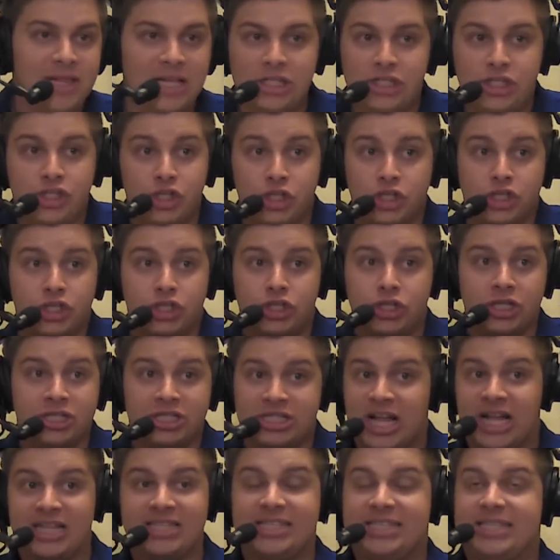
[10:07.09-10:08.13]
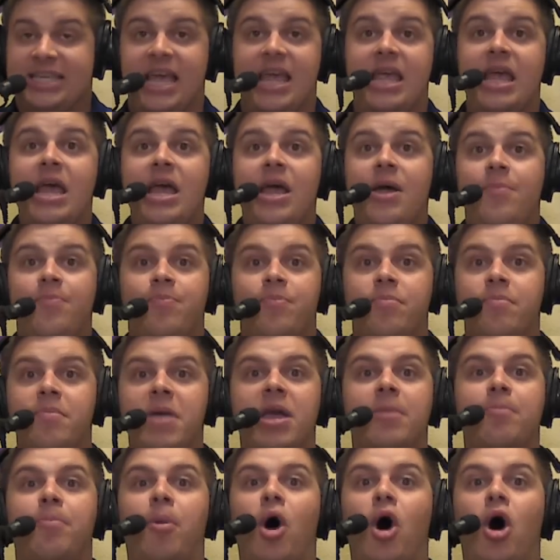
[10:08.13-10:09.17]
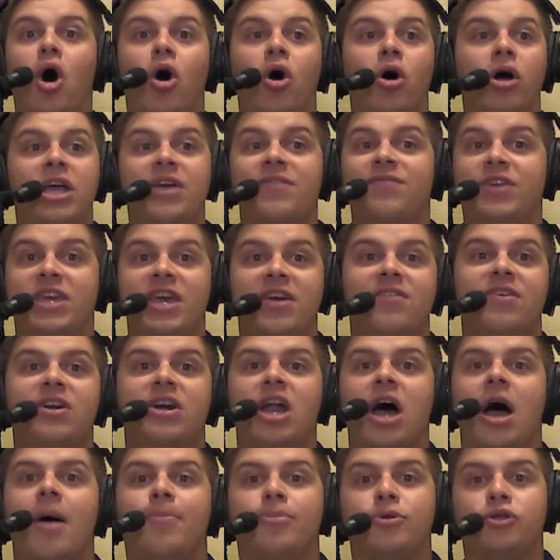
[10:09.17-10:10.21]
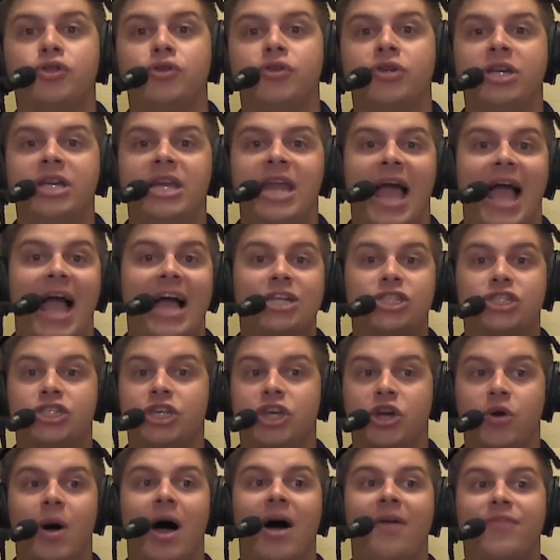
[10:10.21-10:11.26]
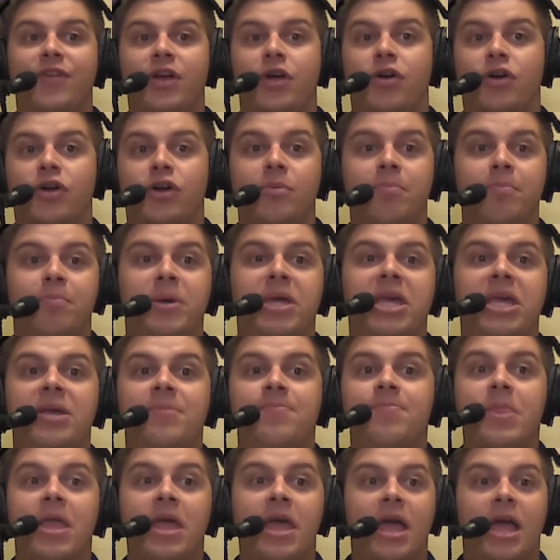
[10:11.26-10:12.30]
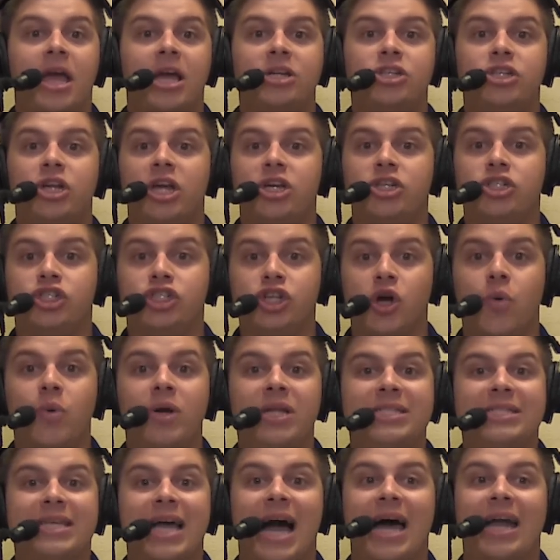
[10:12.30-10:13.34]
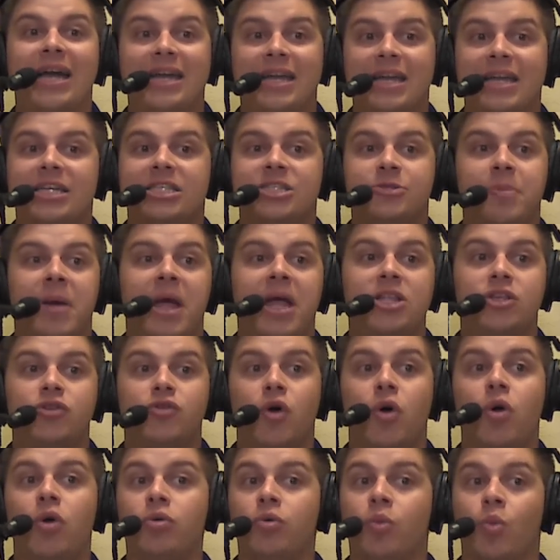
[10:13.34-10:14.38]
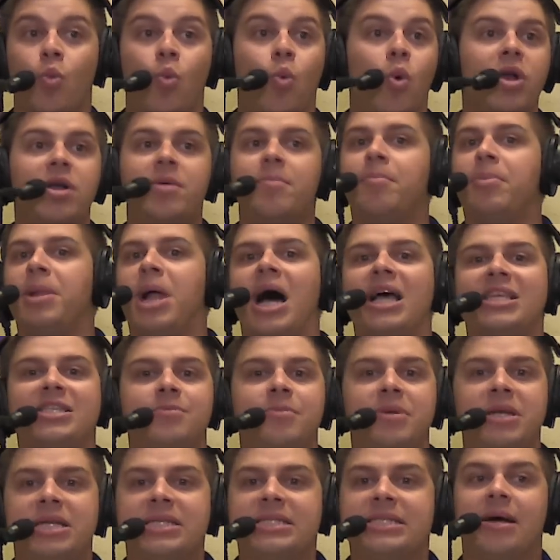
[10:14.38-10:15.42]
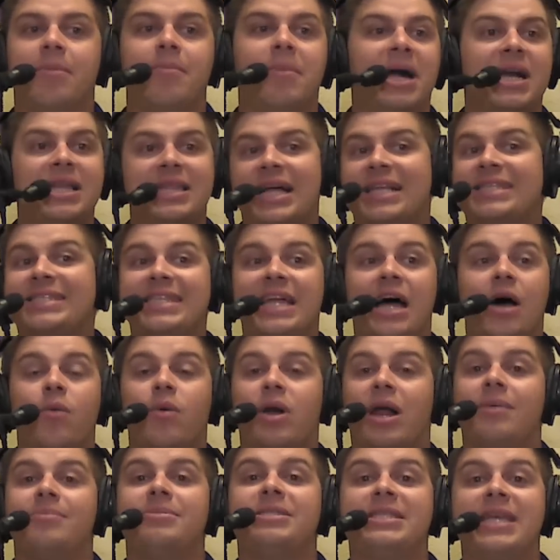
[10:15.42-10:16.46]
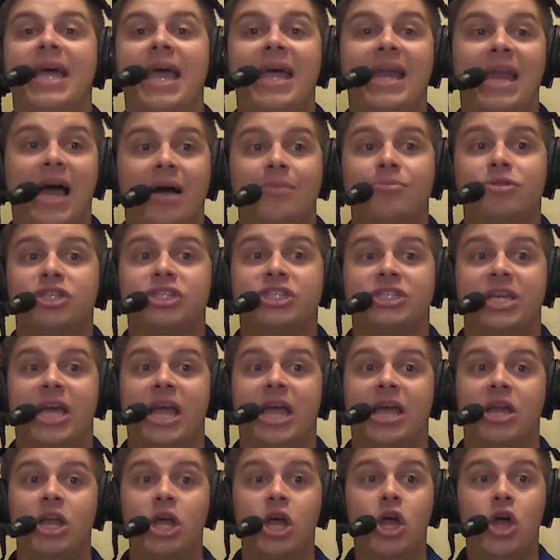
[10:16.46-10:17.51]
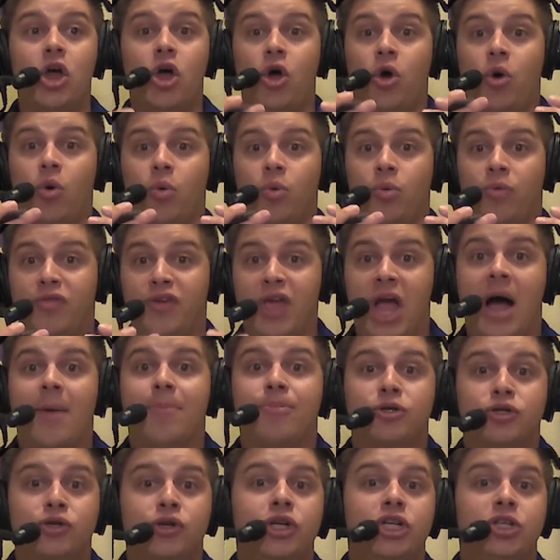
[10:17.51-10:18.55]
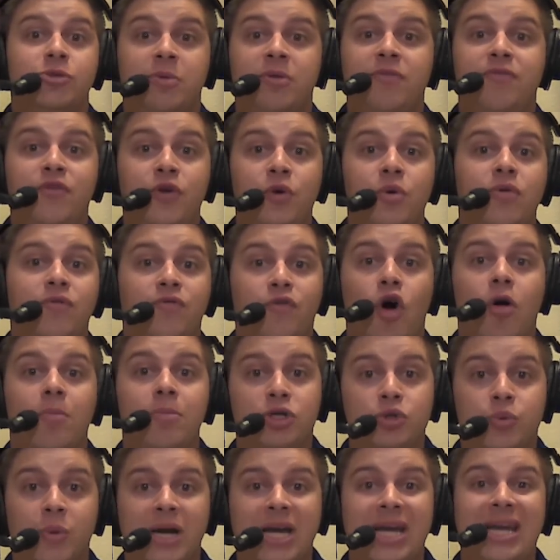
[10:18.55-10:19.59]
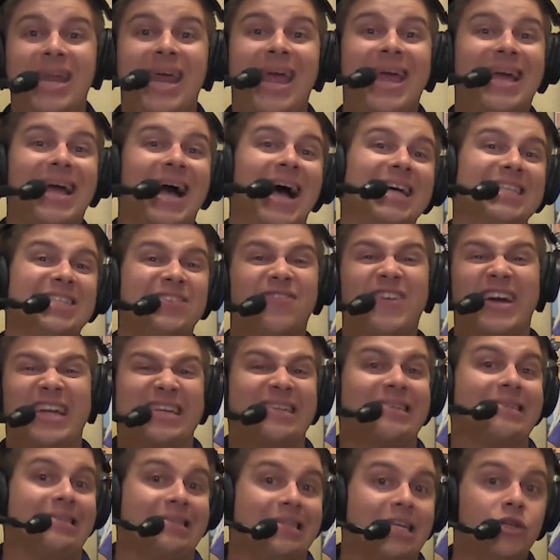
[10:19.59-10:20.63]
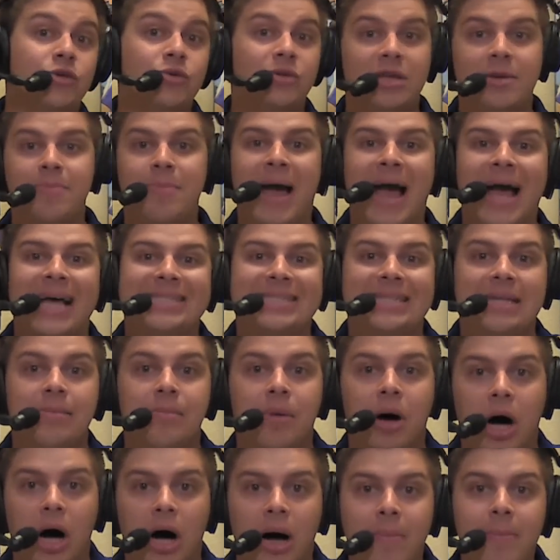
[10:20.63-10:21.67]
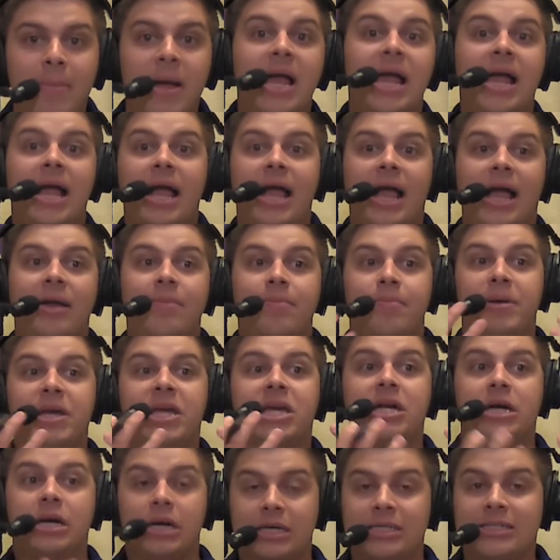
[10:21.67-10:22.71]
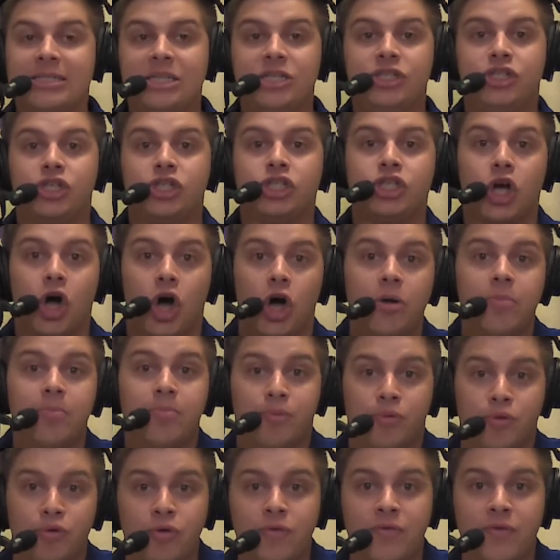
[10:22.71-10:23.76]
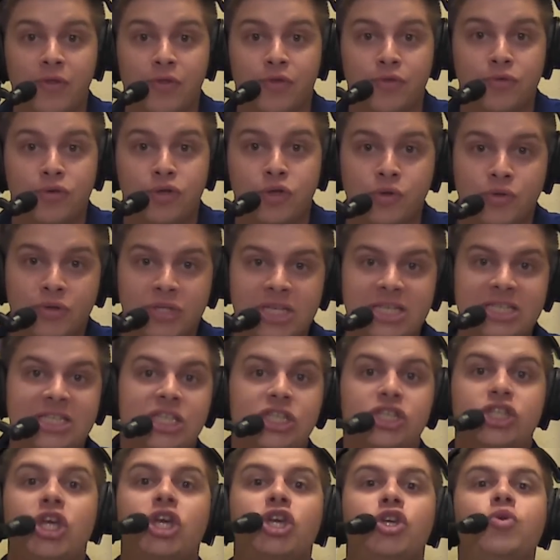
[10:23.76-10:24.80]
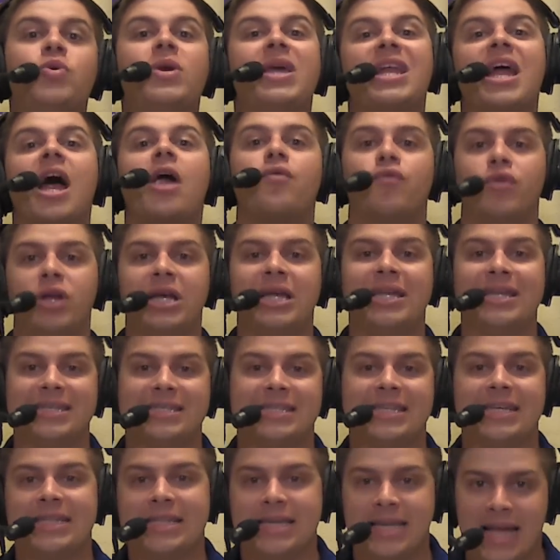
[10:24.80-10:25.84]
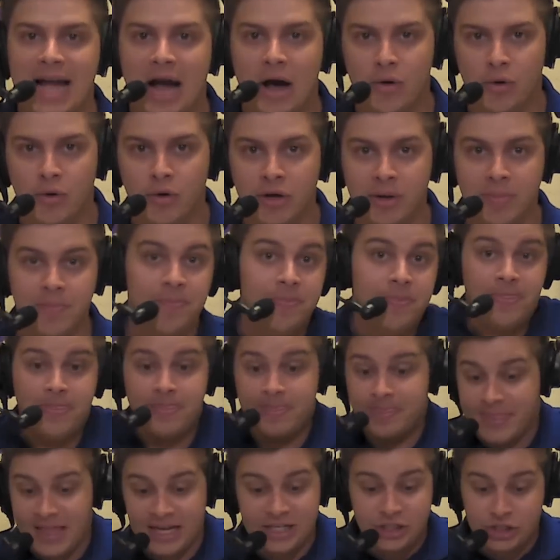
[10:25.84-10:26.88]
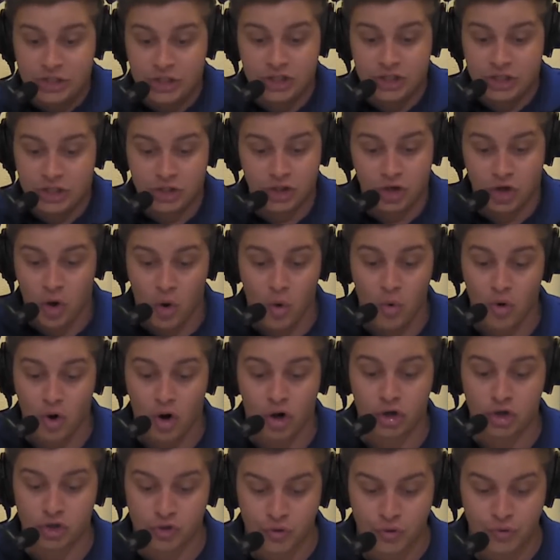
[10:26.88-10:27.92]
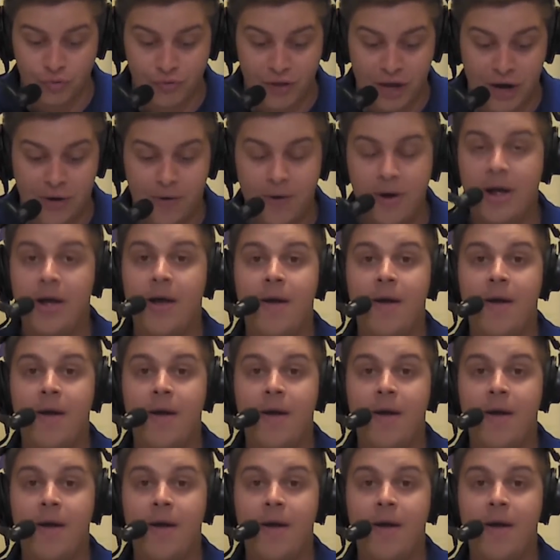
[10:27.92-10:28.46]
It's not to say Mick Paul, if given an opportunity to actually go out there and compete and show what he's got in an expanded role, wouldn't blossom into somebody. That's not what I'm saying. I'm just saying the opportunity's been few and far between, and guys have kind of continually passed him up. And because he's just unproven through 2 seasons, you cannot realistically count on him. That's just the cold, hard truth there.